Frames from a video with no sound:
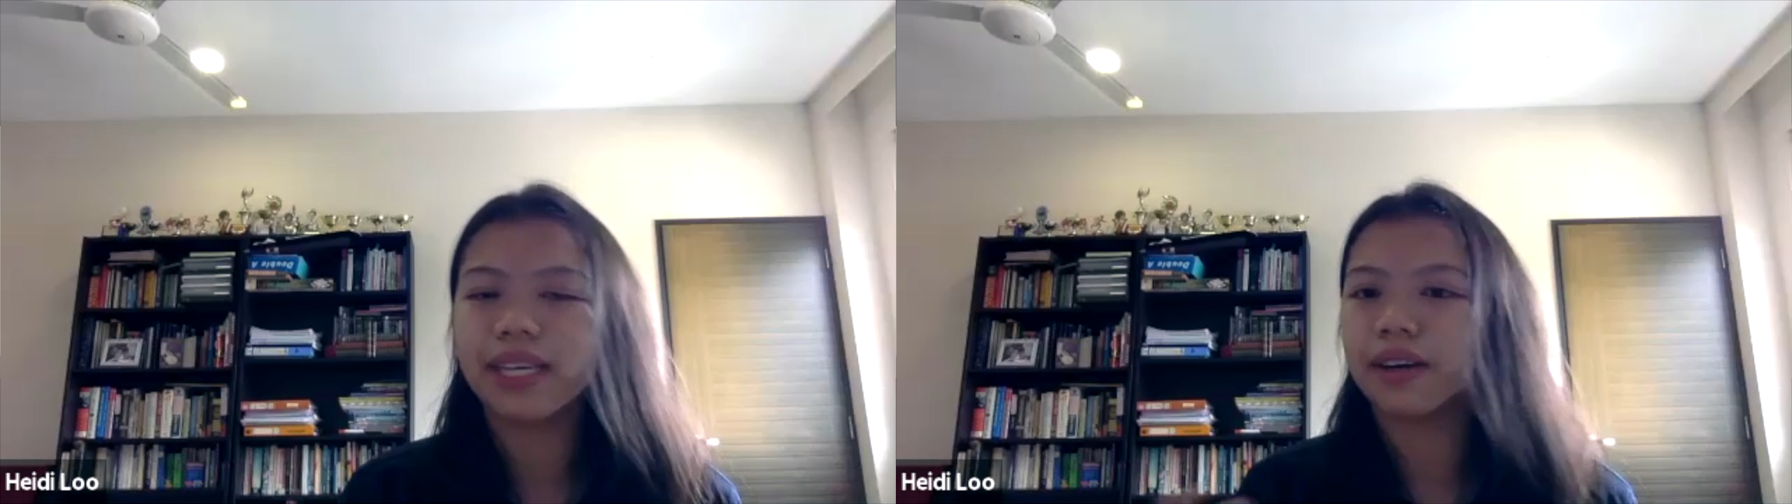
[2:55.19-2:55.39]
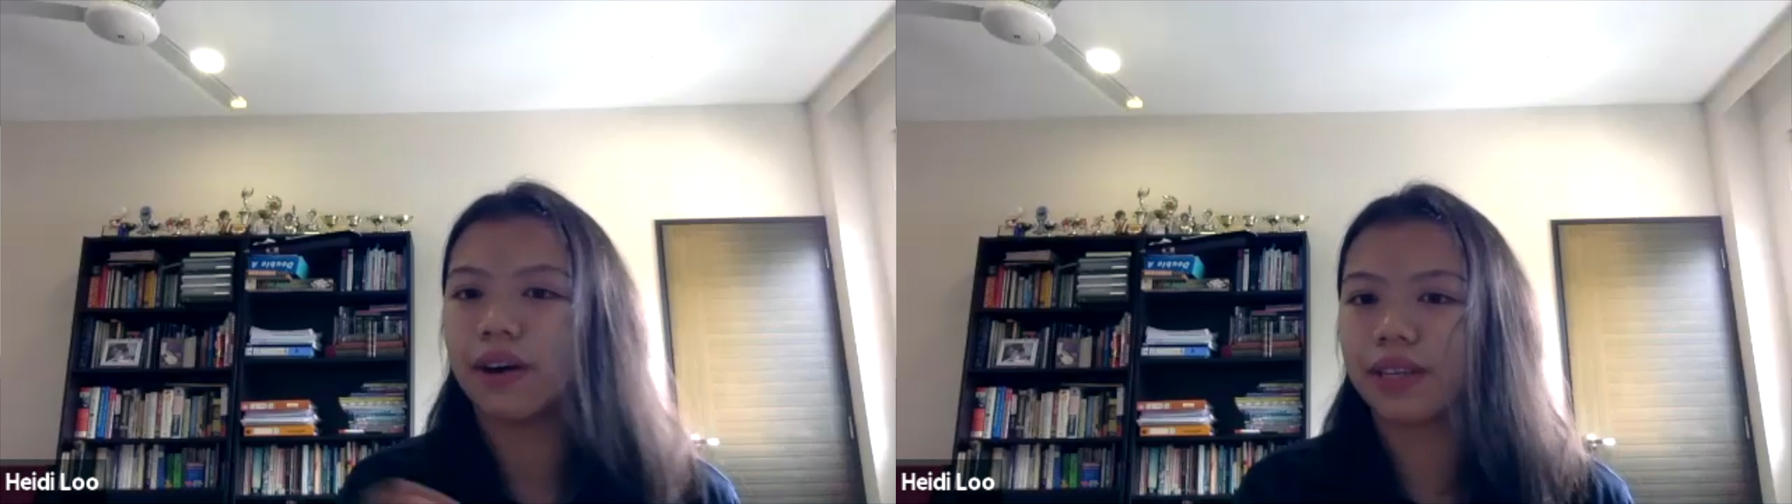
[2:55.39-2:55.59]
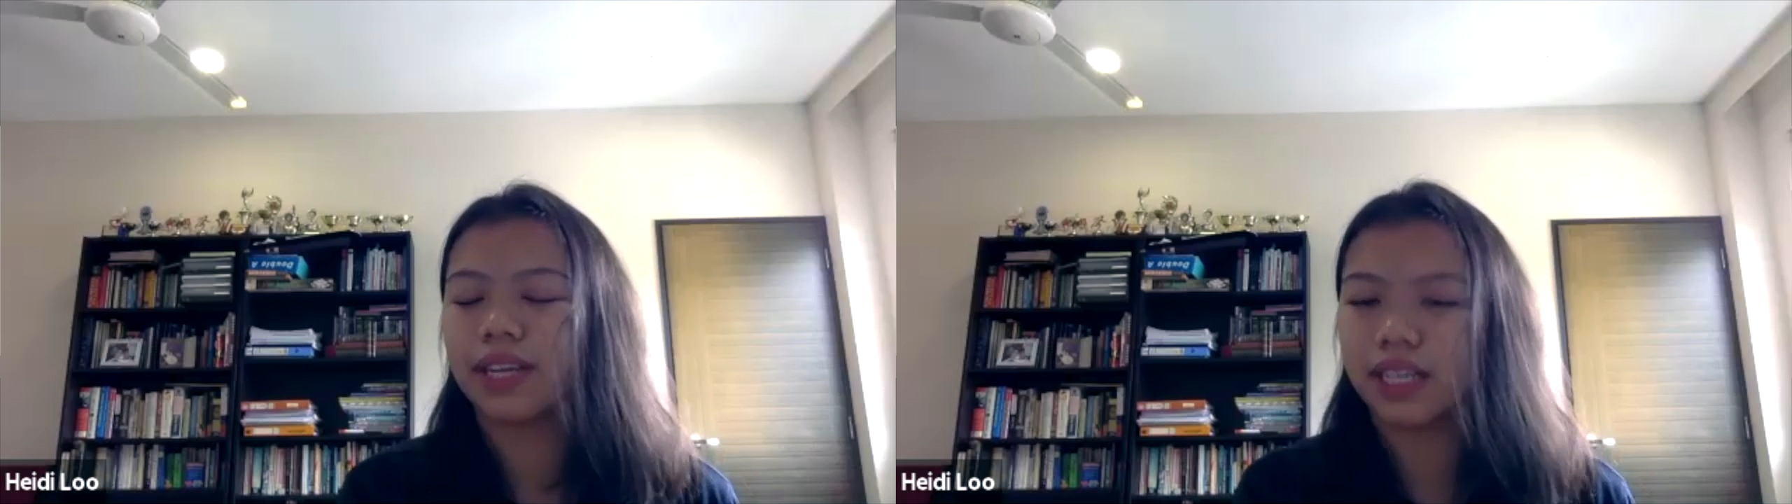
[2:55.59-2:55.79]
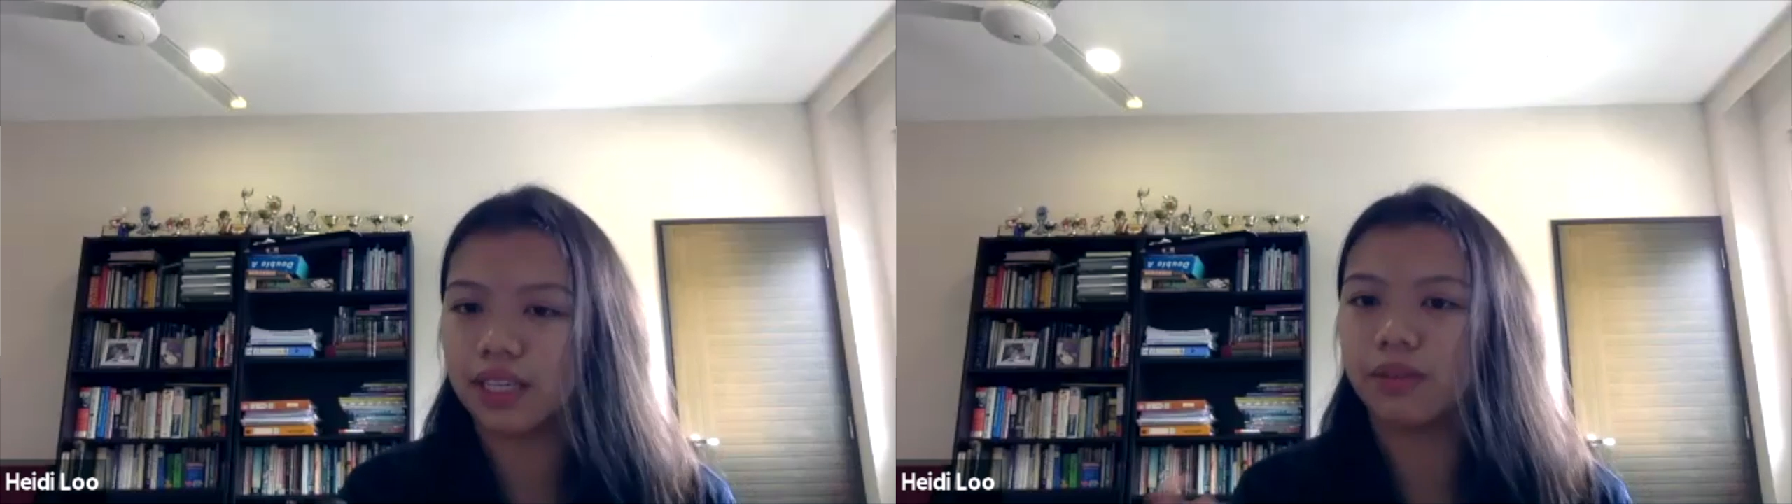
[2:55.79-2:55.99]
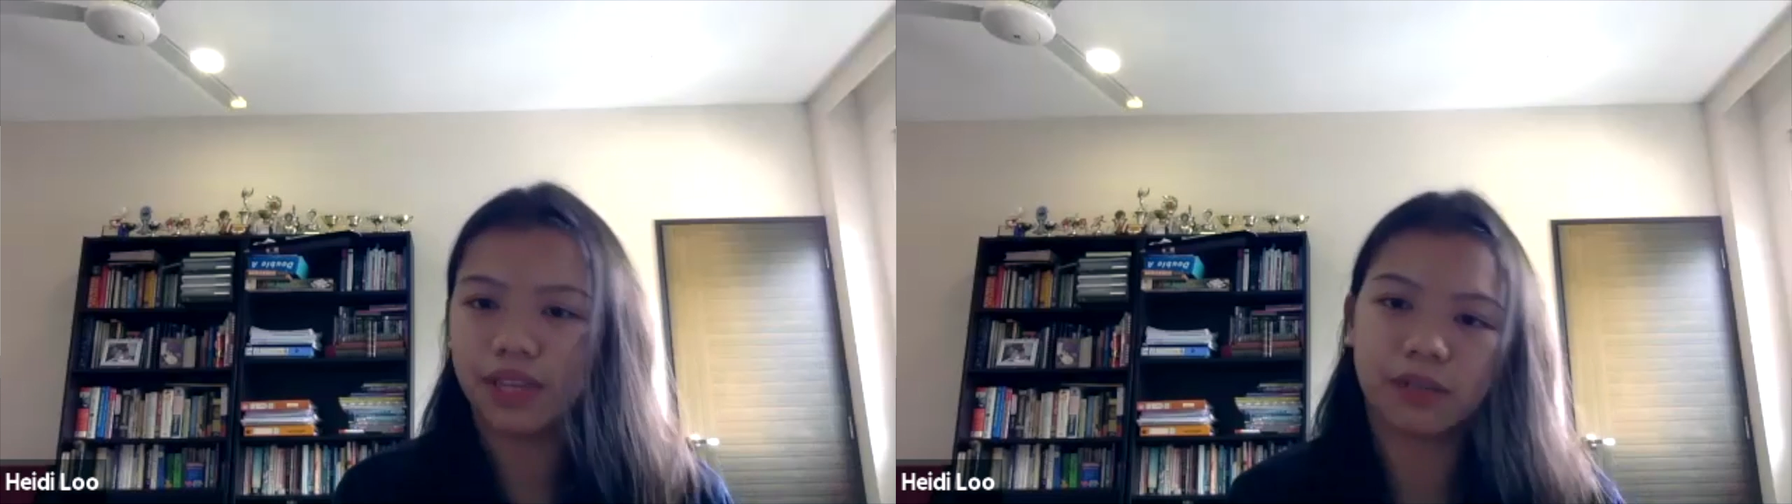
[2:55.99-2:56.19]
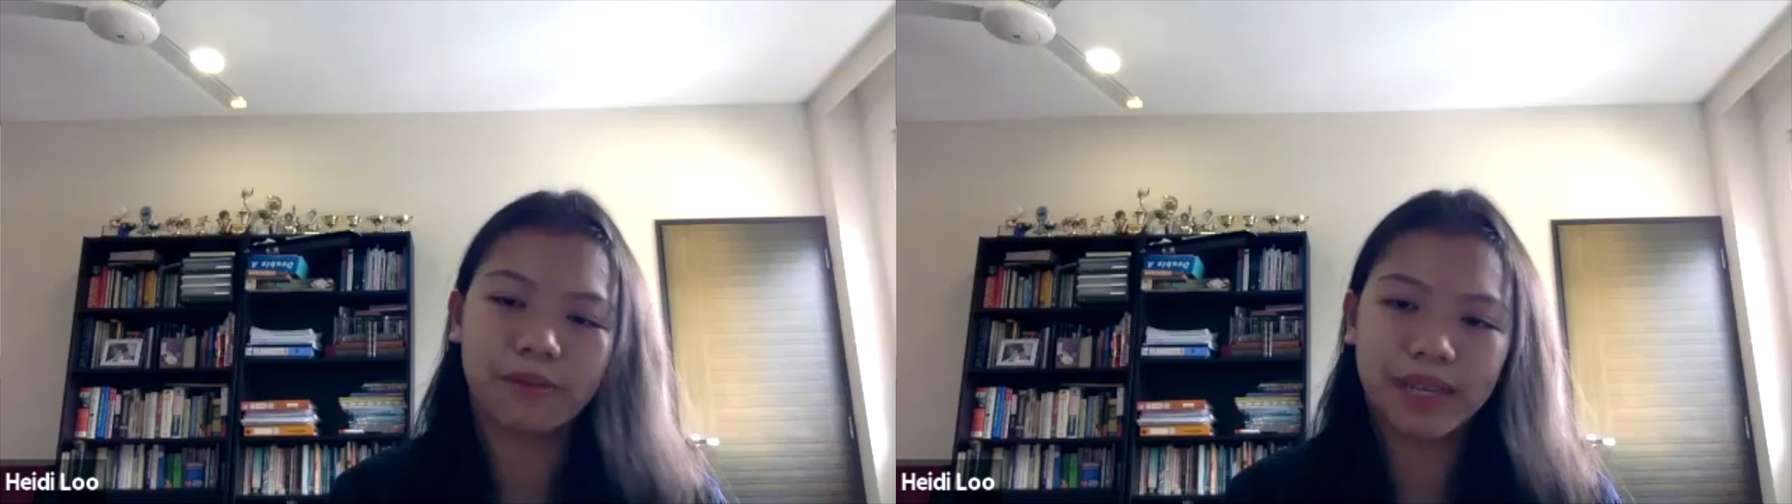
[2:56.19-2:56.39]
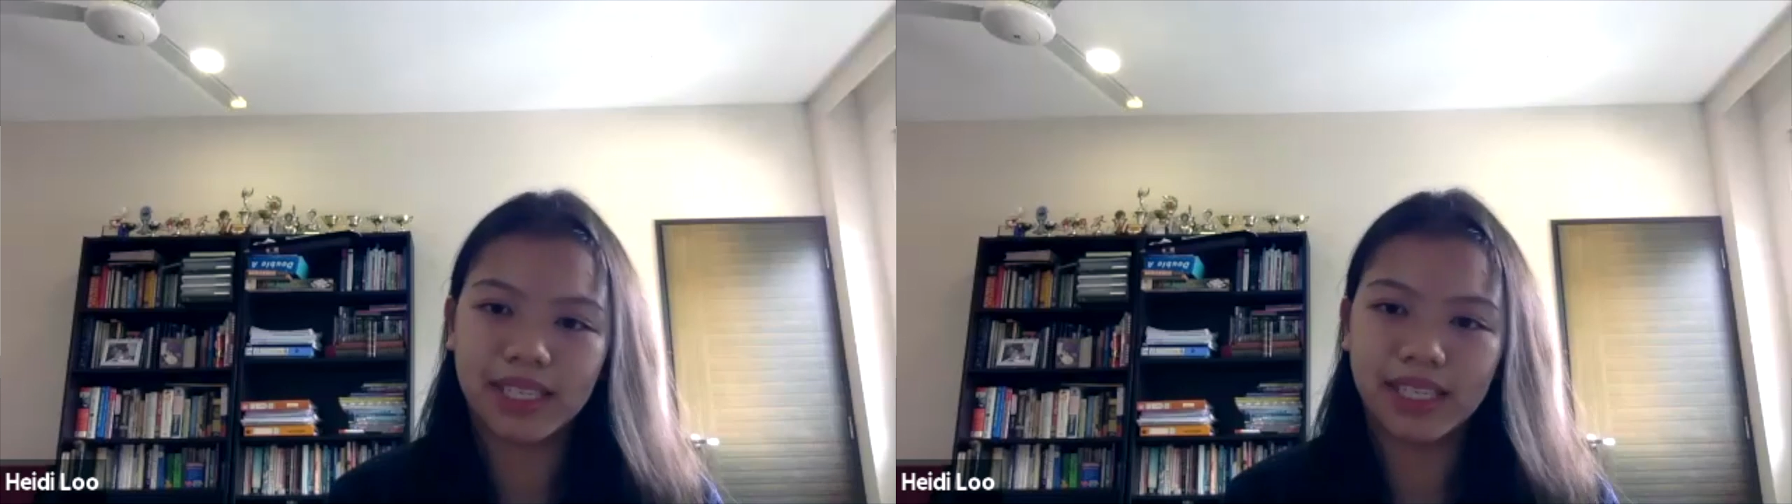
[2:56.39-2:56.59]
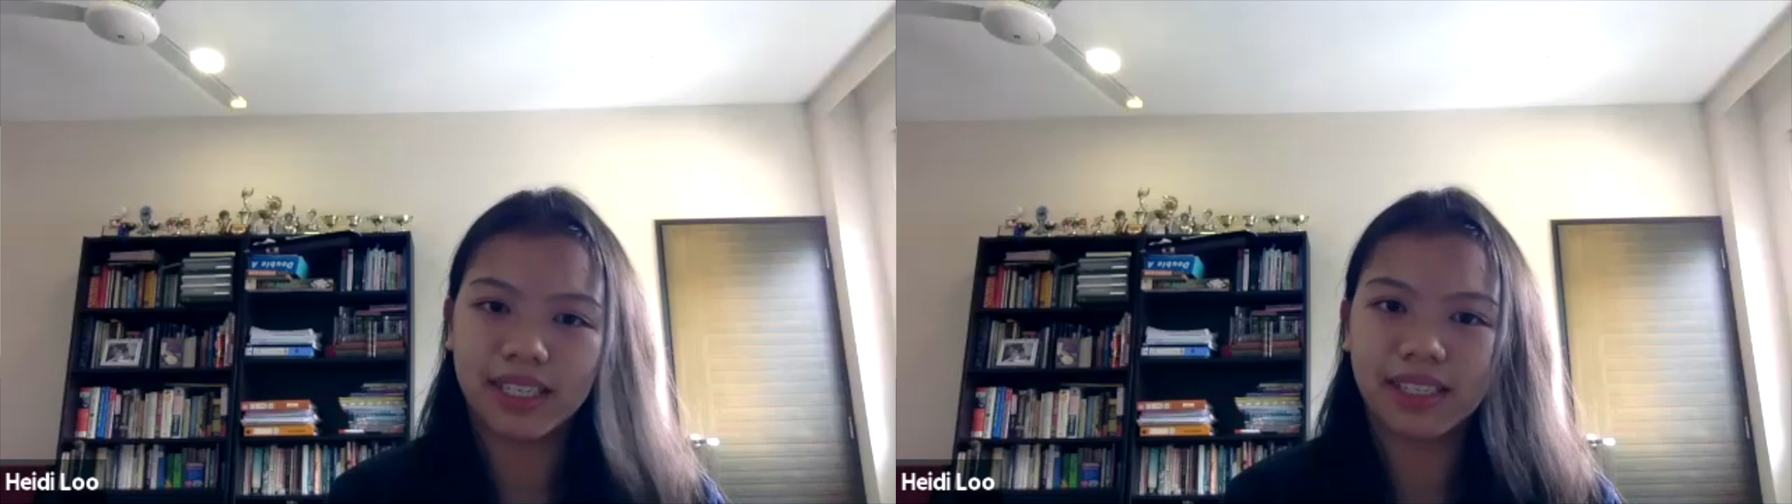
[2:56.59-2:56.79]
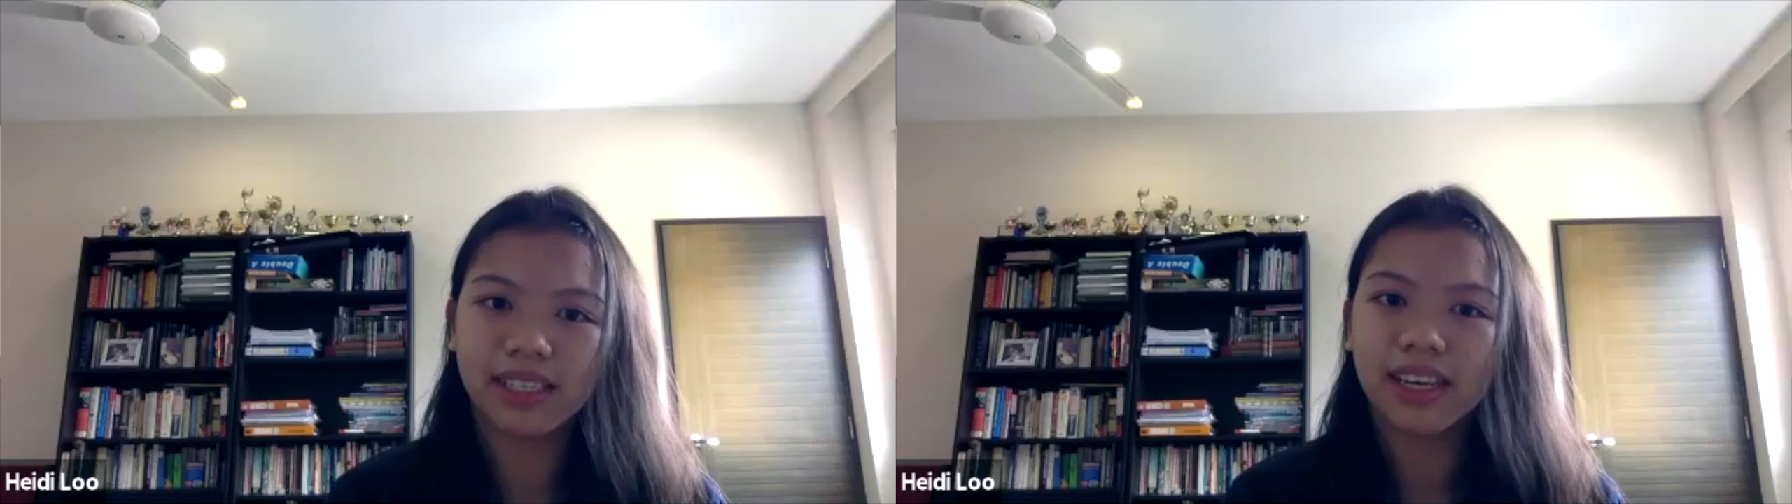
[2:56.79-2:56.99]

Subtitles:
consultations with each of my teachers